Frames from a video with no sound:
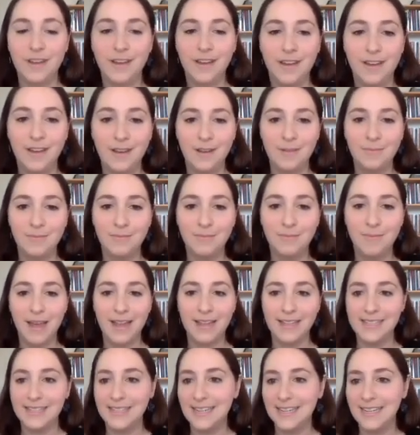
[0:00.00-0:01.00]
um,
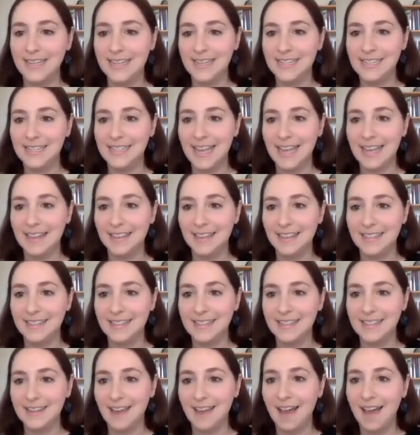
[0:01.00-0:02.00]
palestinians at
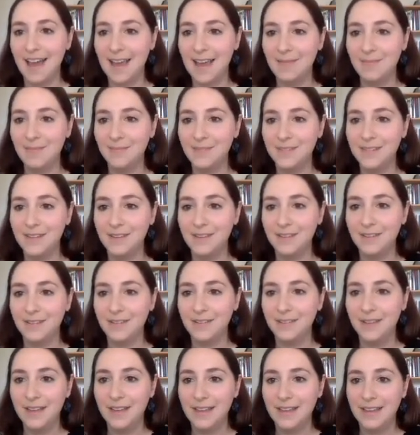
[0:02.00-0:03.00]
this time
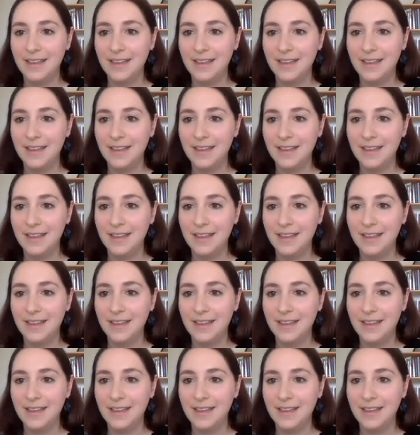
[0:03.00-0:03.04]
so